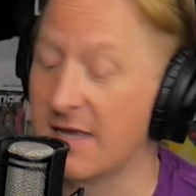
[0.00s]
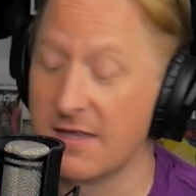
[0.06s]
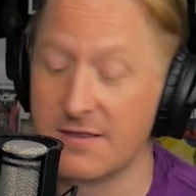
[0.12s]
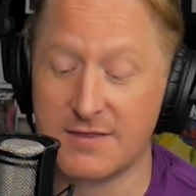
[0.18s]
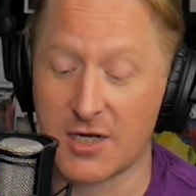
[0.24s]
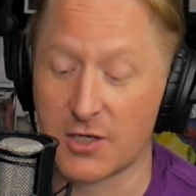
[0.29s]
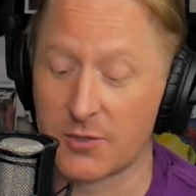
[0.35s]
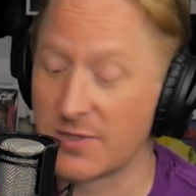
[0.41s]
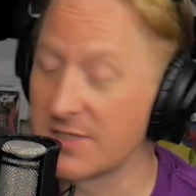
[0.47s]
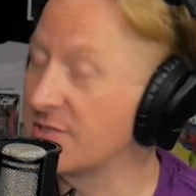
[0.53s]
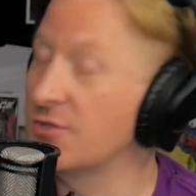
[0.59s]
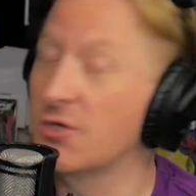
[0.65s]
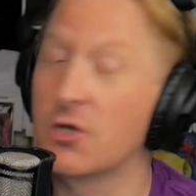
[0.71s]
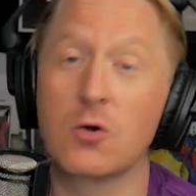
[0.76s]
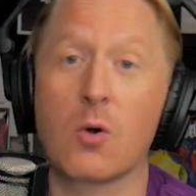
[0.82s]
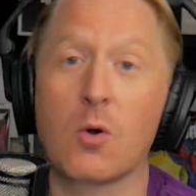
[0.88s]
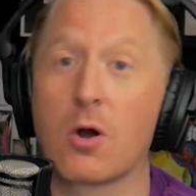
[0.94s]
There is
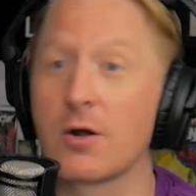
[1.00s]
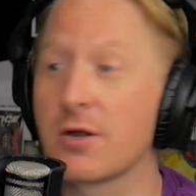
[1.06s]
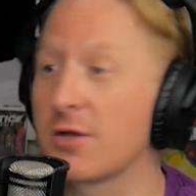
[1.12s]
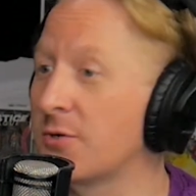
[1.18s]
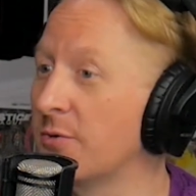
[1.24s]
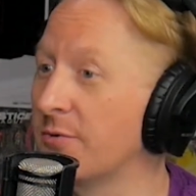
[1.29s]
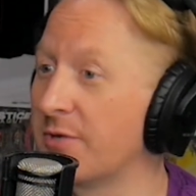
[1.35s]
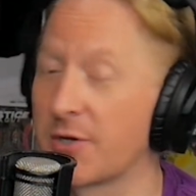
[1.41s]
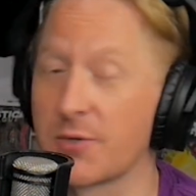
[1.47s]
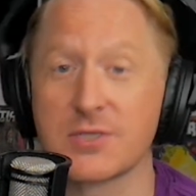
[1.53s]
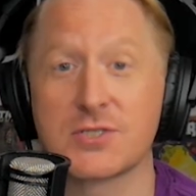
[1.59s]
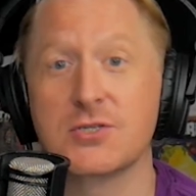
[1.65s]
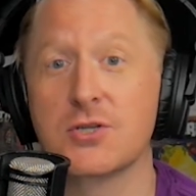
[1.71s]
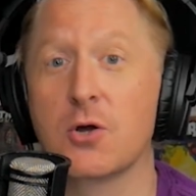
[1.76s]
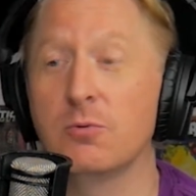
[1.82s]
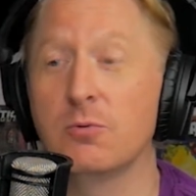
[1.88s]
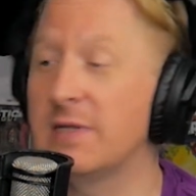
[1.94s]
no article, there is
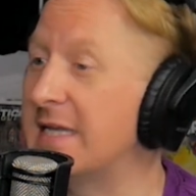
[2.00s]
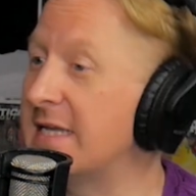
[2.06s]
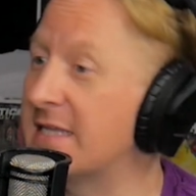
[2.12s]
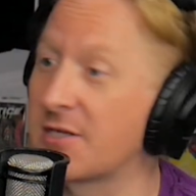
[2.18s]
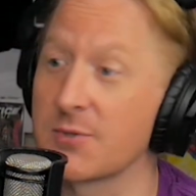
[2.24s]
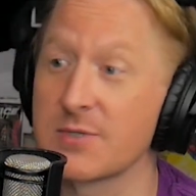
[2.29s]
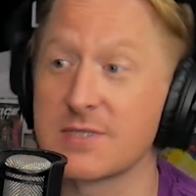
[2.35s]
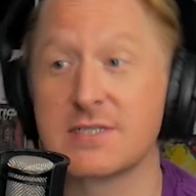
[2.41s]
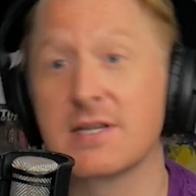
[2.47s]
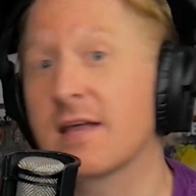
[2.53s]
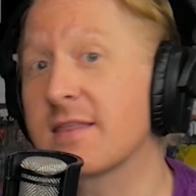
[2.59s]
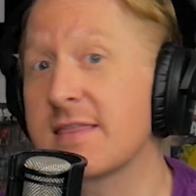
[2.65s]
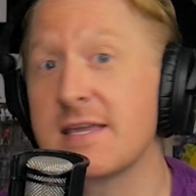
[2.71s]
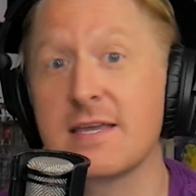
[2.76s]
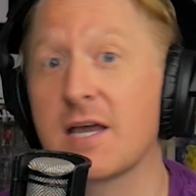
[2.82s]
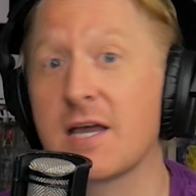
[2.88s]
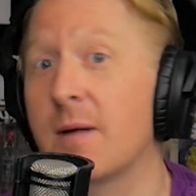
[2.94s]
no leak, there is
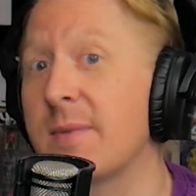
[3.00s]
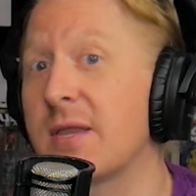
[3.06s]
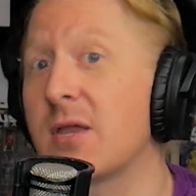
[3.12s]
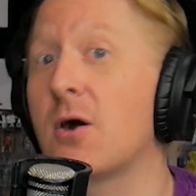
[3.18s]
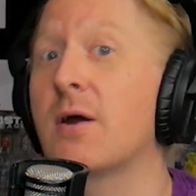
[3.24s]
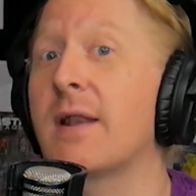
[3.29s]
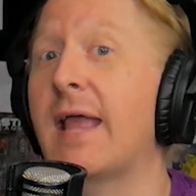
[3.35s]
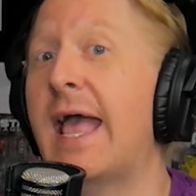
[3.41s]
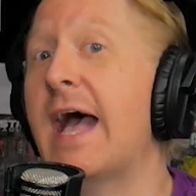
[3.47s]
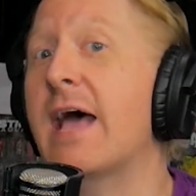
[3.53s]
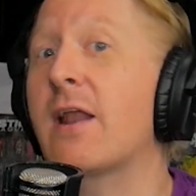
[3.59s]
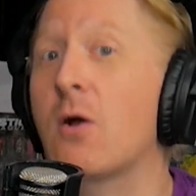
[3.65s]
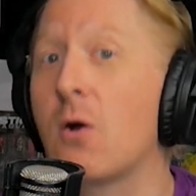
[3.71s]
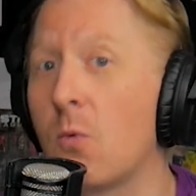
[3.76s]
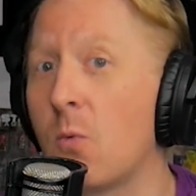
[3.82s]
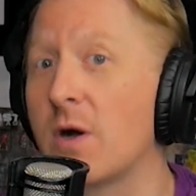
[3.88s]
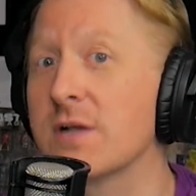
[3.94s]
nothing coming on at
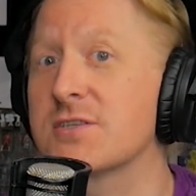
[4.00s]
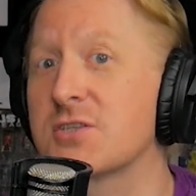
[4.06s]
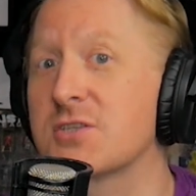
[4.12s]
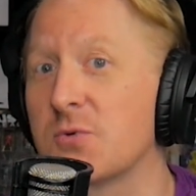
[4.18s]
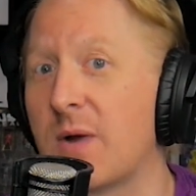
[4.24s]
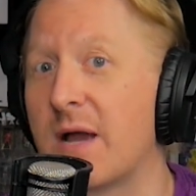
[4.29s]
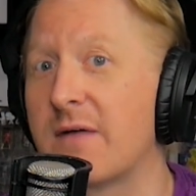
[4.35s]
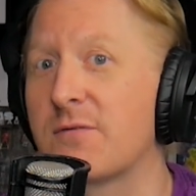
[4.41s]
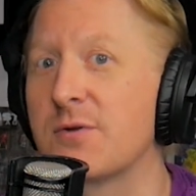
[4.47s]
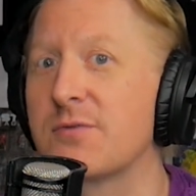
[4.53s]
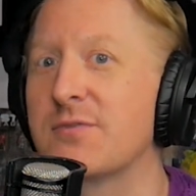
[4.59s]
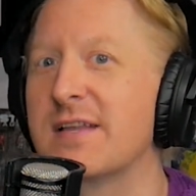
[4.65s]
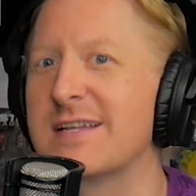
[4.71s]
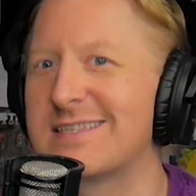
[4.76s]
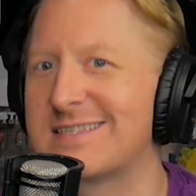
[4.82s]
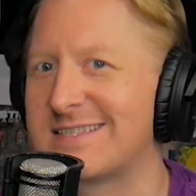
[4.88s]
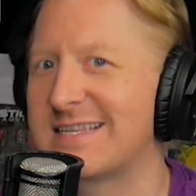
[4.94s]
all whatsoever
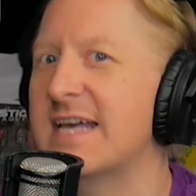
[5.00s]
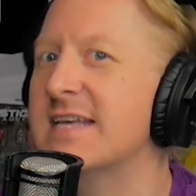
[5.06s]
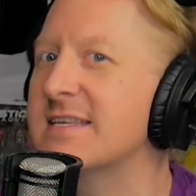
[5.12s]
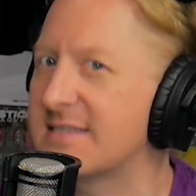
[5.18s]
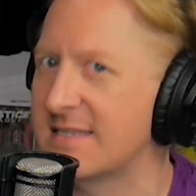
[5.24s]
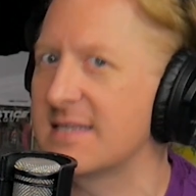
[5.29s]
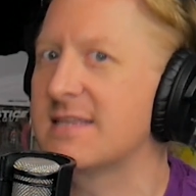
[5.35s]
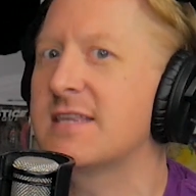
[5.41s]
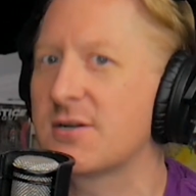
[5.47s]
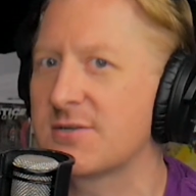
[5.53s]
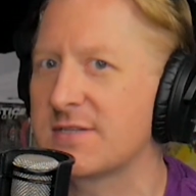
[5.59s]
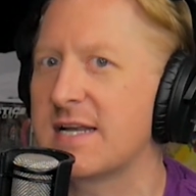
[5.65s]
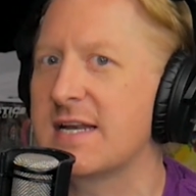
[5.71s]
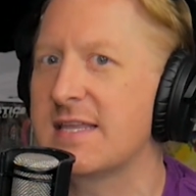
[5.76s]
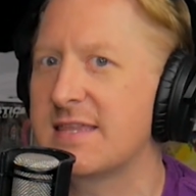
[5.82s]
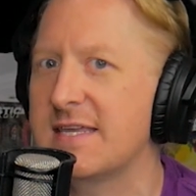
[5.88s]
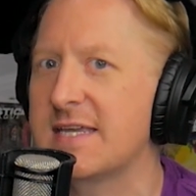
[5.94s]
that says that there's
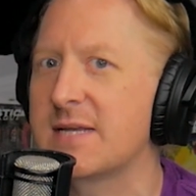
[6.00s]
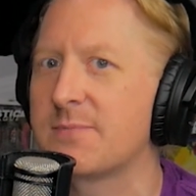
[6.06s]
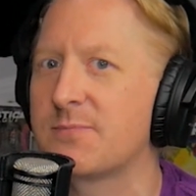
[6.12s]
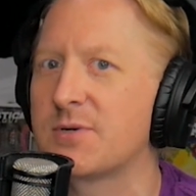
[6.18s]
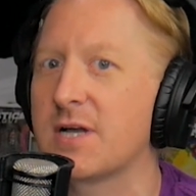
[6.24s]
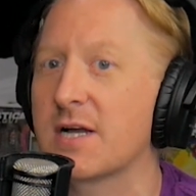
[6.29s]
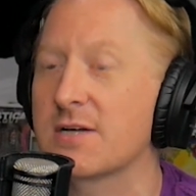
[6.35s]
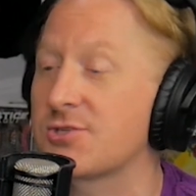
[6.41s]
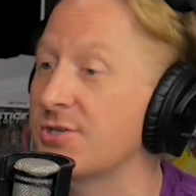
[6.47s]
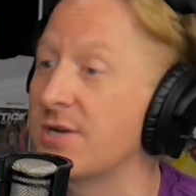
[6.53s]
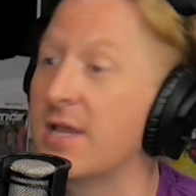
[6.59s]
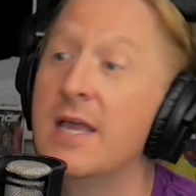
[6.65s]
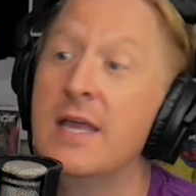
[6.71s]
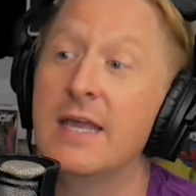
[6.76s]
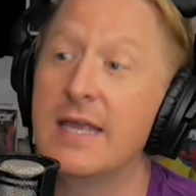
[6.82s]
anything in production.